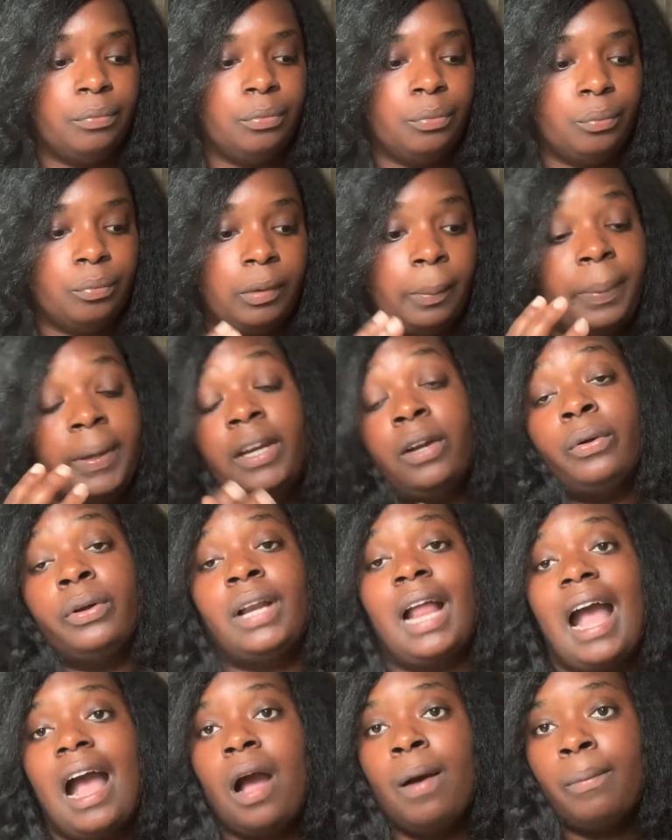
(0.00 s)
depending on
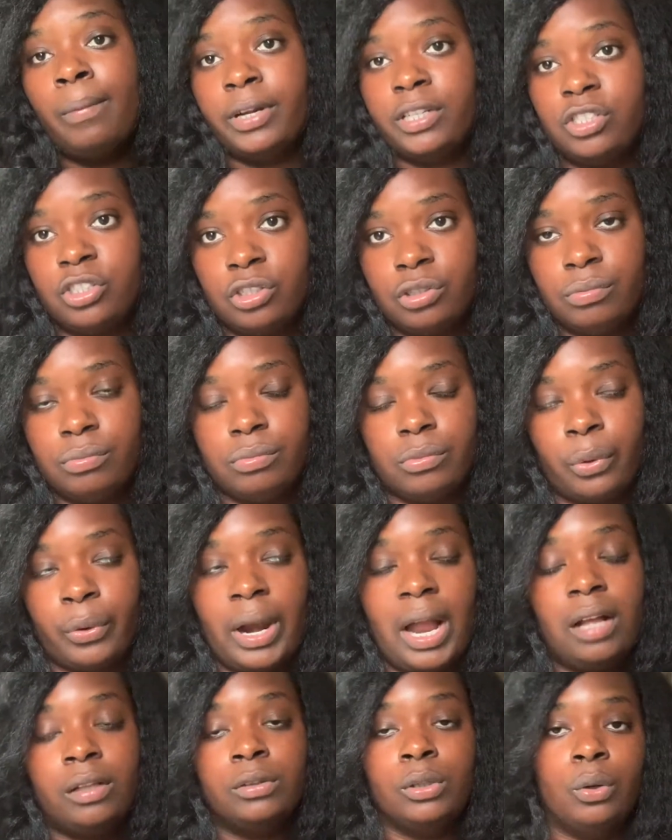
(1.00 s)
how much or
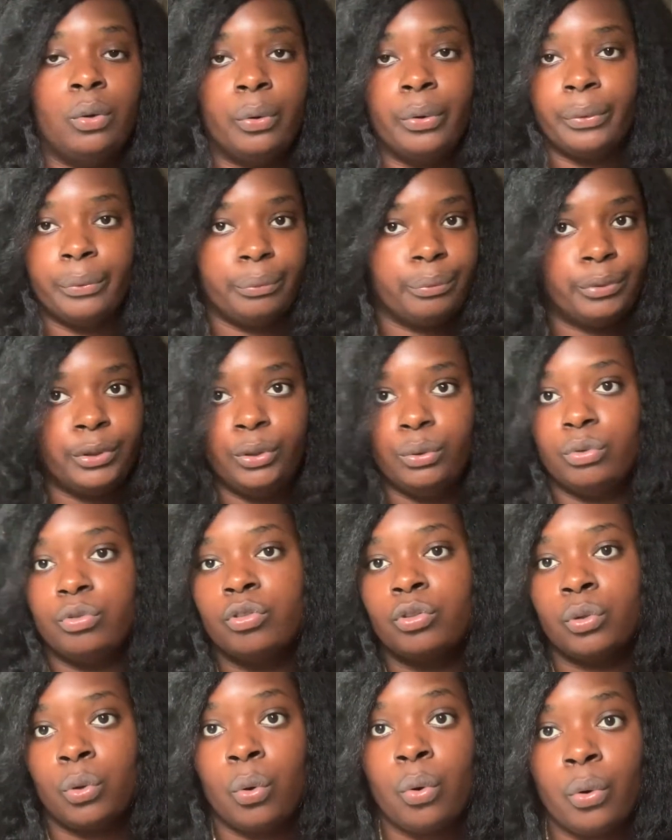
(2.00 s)
how low you
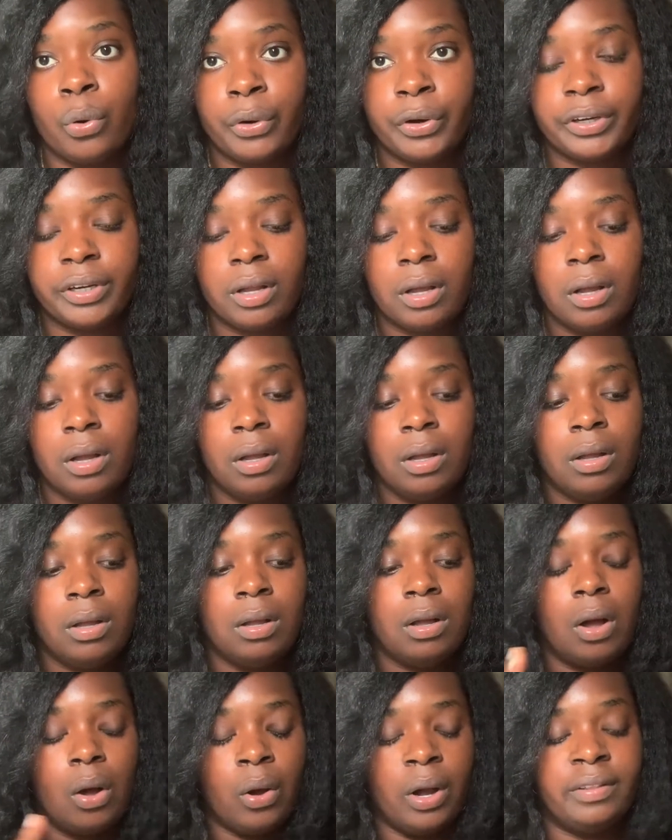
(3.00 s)
scored
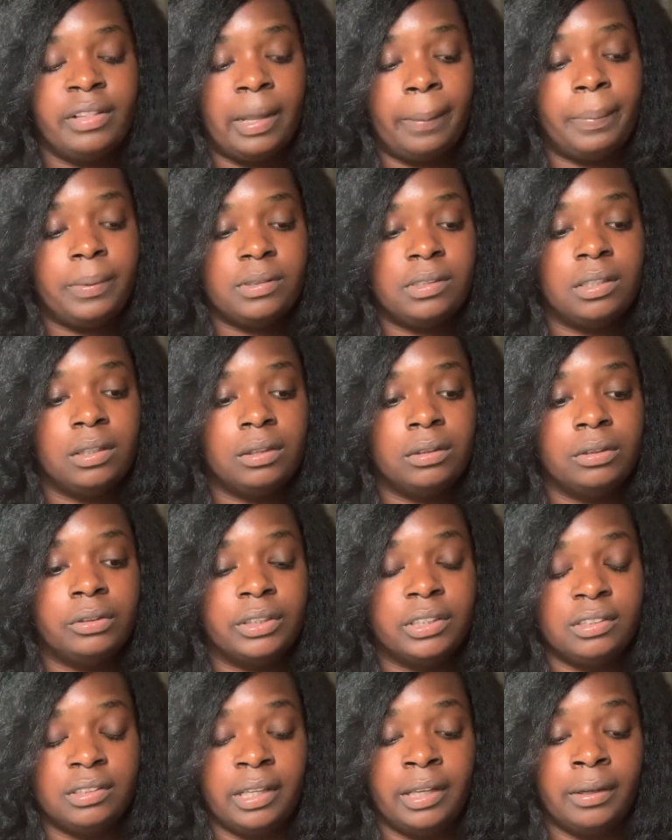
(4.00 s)
on that particular
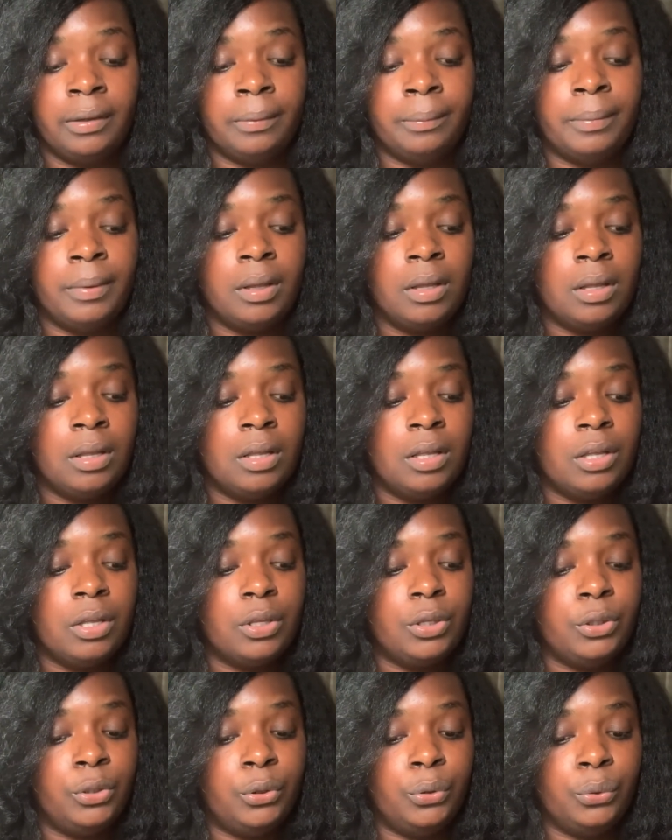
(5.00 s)
exam,
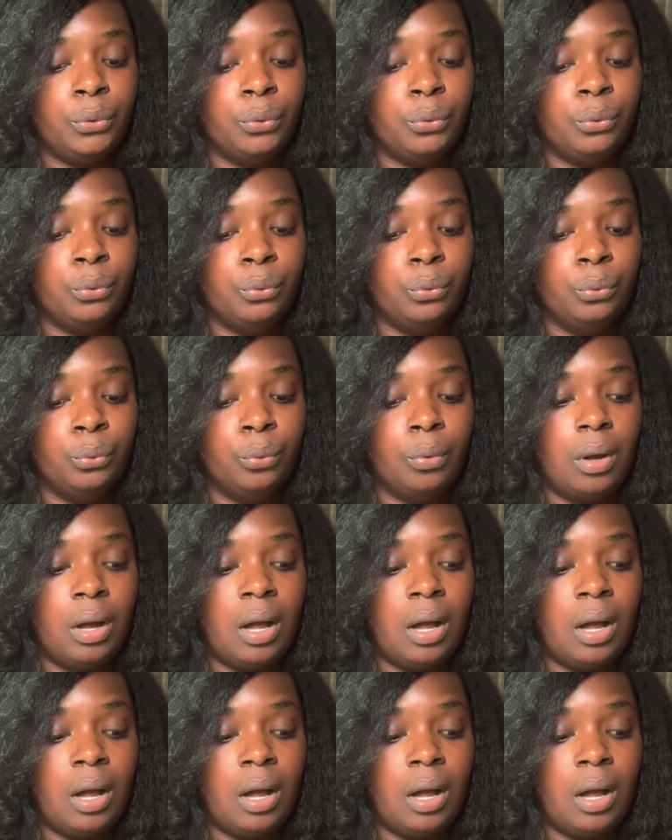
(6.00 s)
you